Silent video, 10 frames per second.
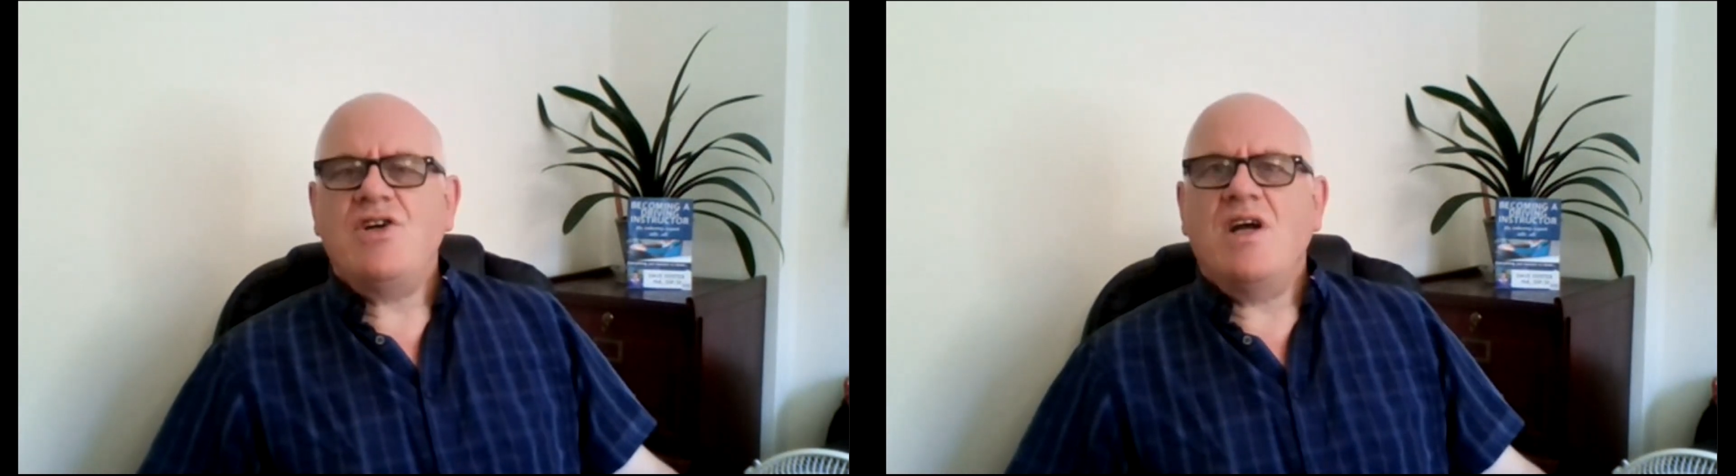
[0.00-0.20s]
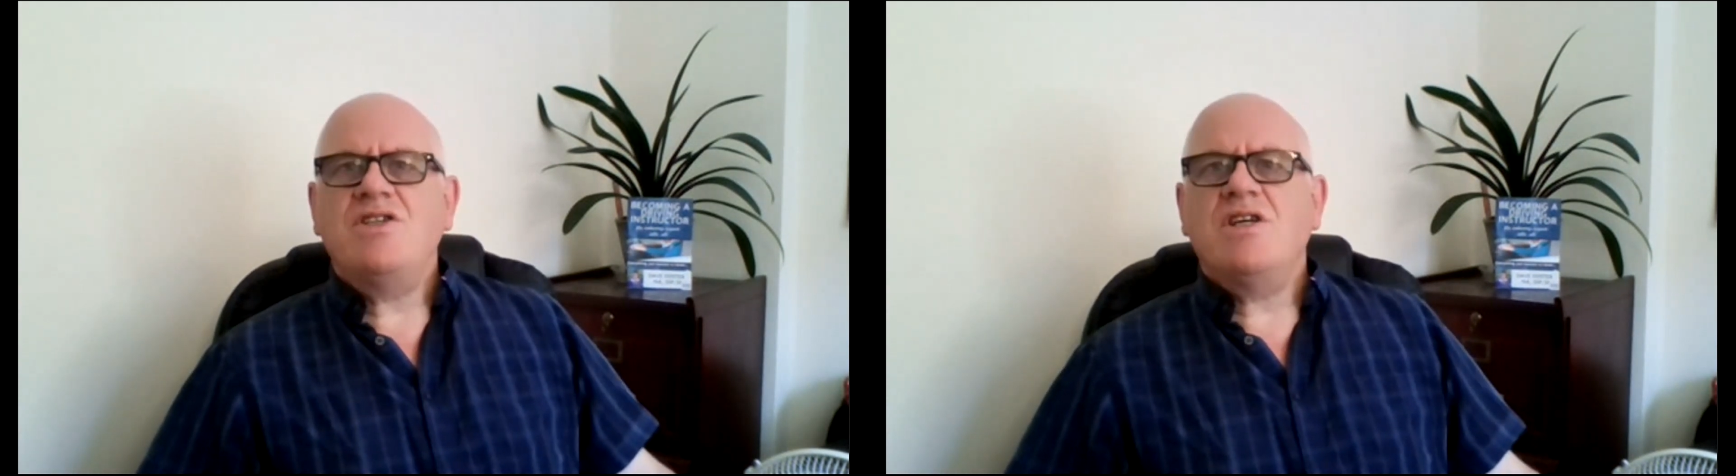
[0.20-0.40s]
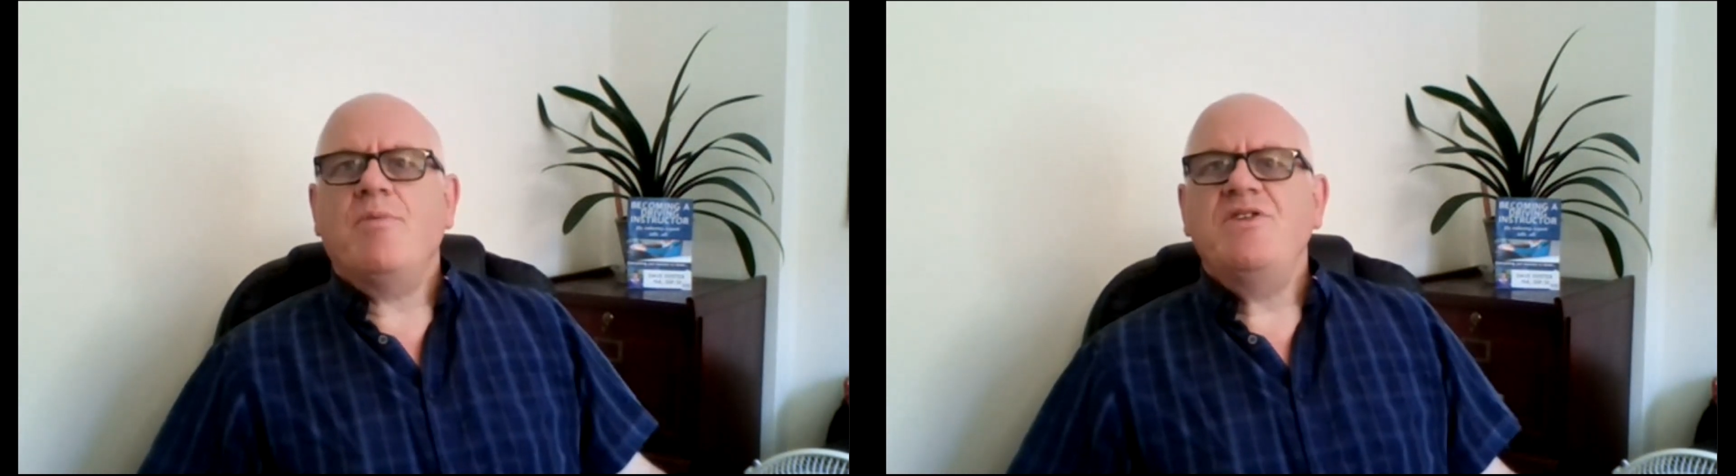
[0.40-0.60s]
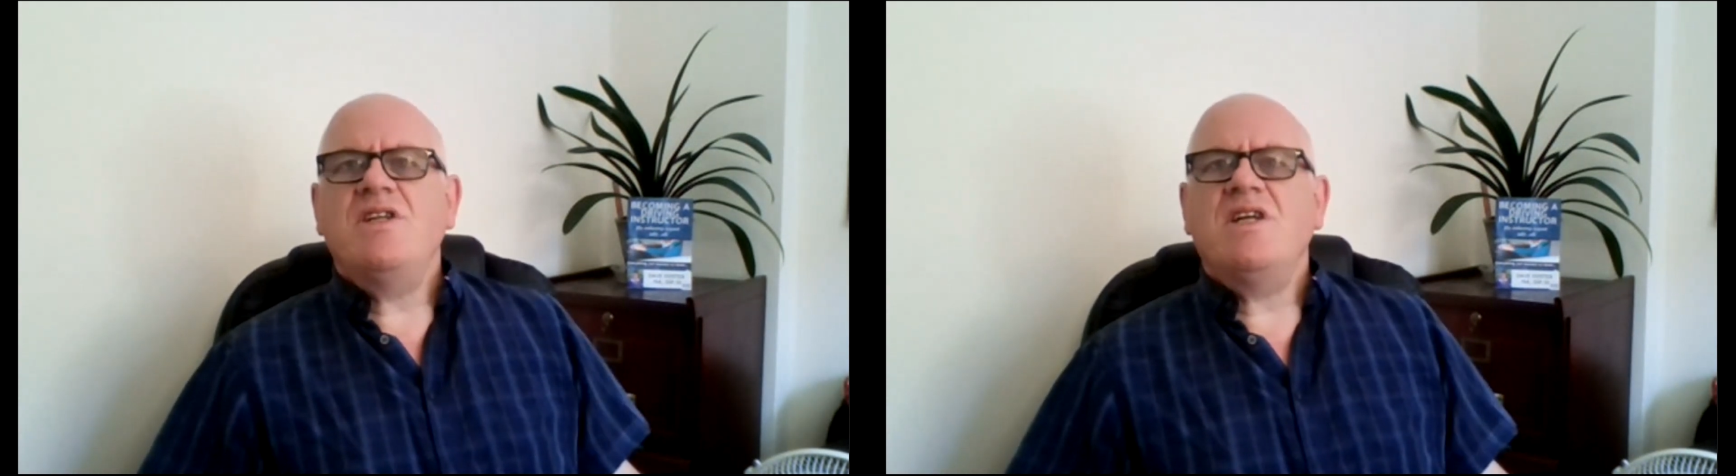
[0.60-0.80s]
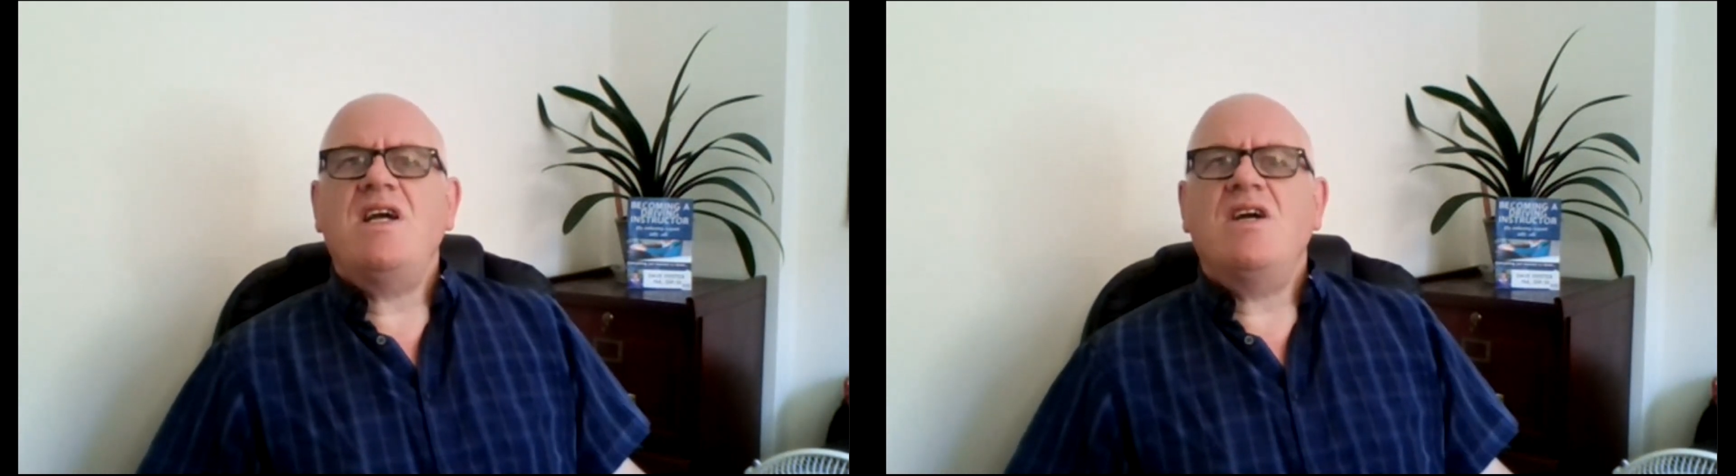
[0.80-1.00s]
changing up into
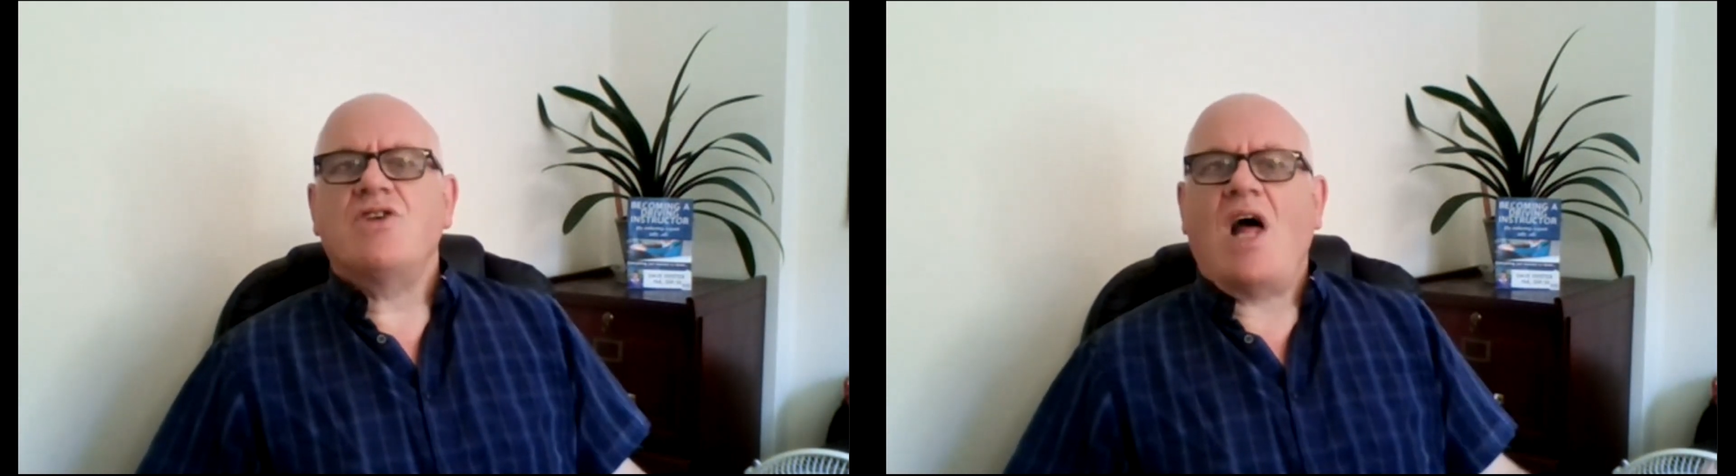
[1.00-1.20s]
the gears